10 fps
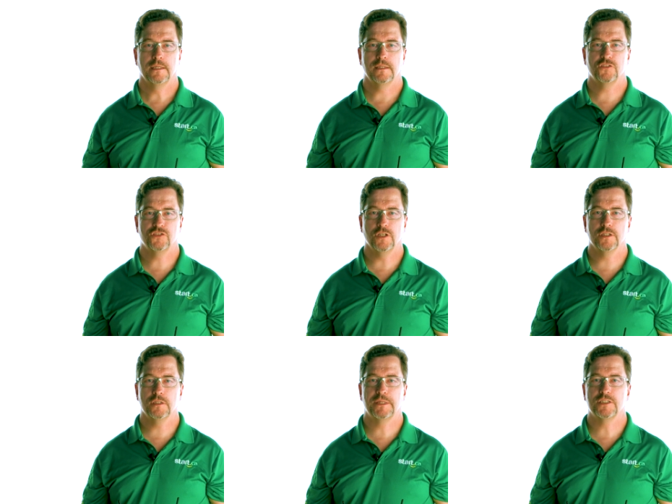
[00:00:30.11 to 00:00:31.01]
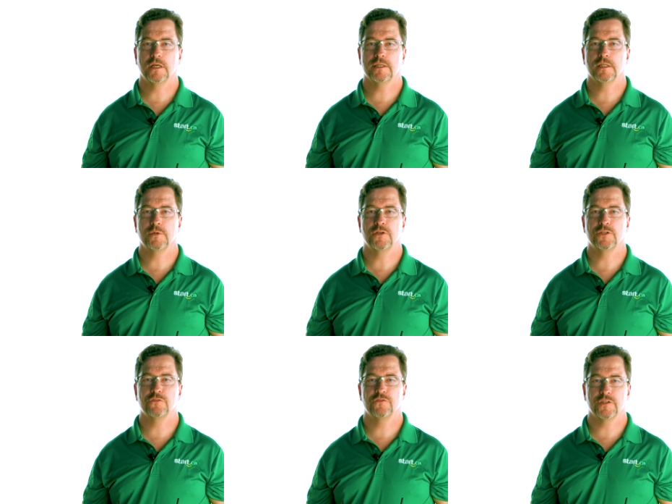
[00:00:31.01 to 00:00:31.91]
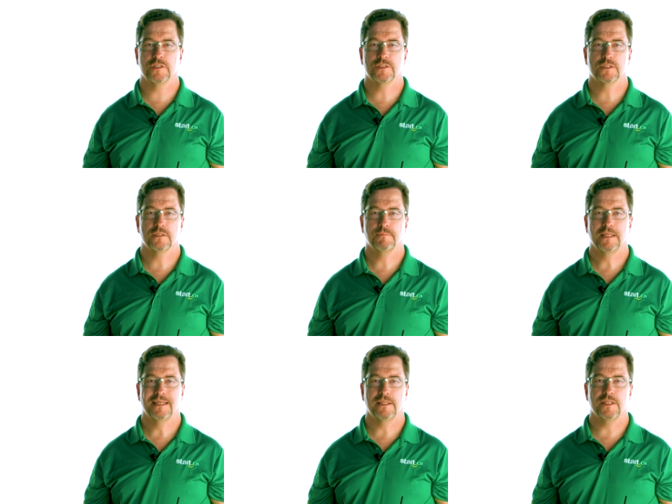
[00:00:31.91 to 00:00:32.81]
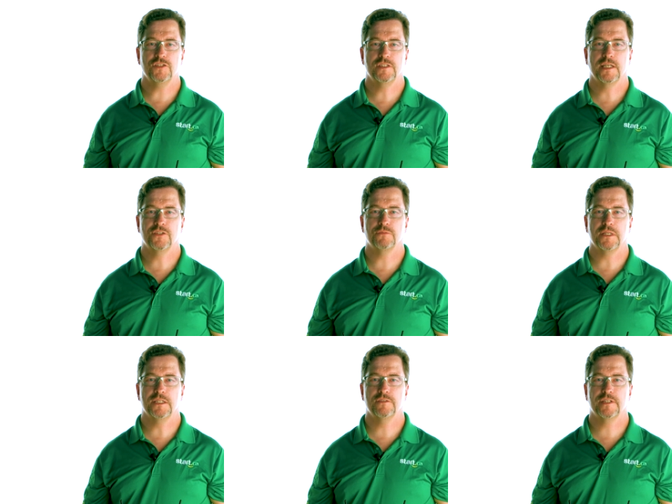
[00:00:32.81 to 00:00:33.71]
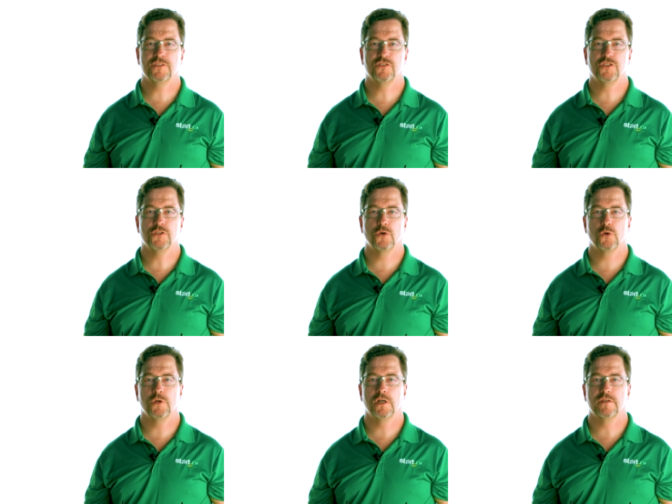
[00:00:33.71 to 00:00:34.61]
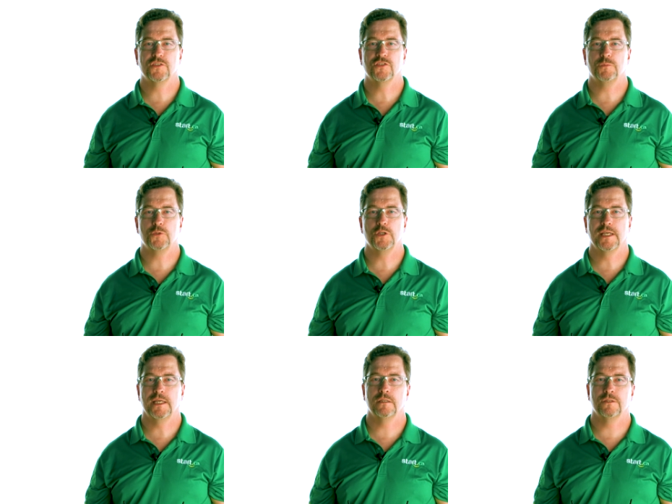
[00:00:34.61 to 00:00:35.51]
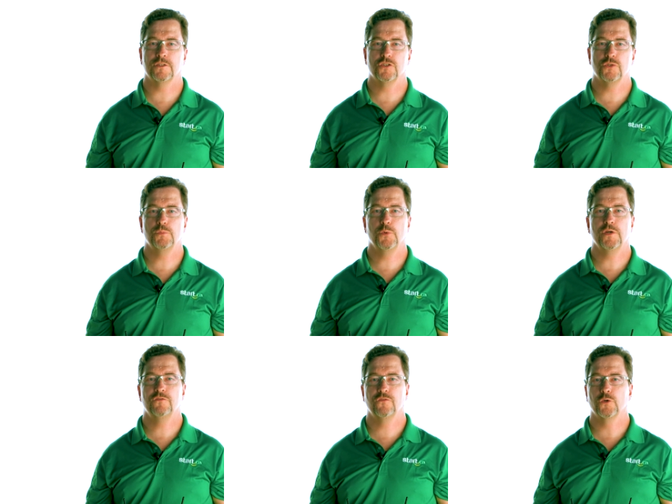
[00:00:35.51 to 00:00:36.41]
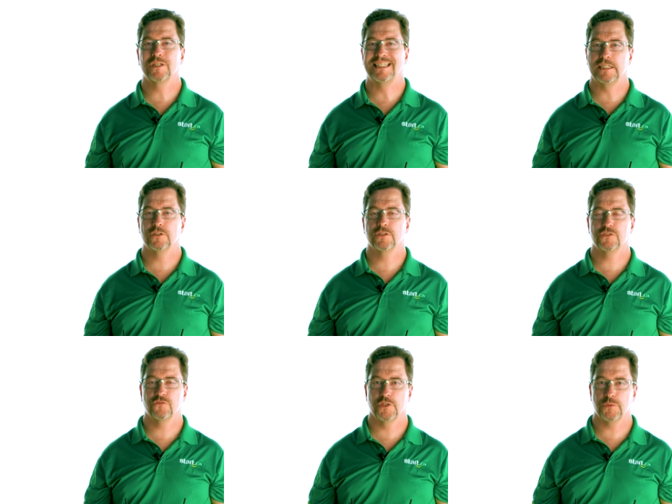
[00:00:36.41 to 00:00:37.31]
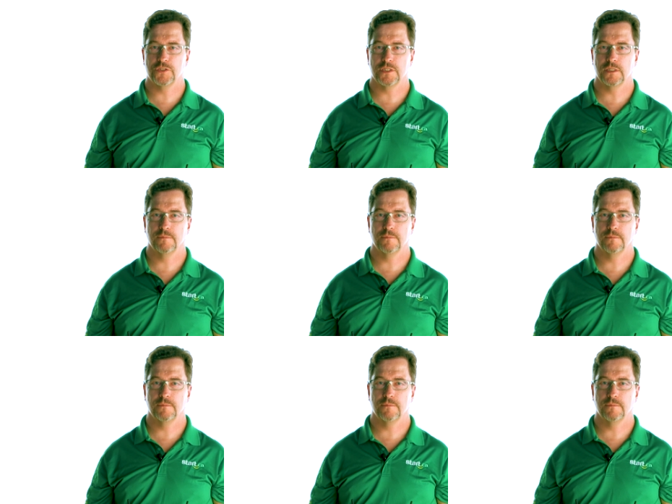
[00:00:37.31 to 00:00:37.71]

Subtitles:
Let's start by talking about interference. These days, many devices in your home or office communicate on the 2.4 gigahertz frequency,